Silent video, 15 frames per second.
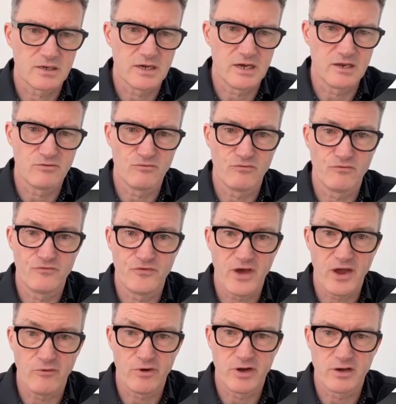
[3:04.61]
and
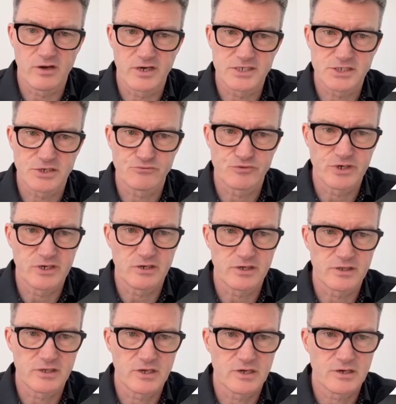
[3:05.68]
very nice. I really
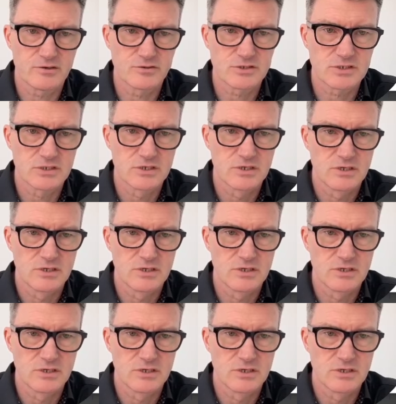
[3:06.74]
like those.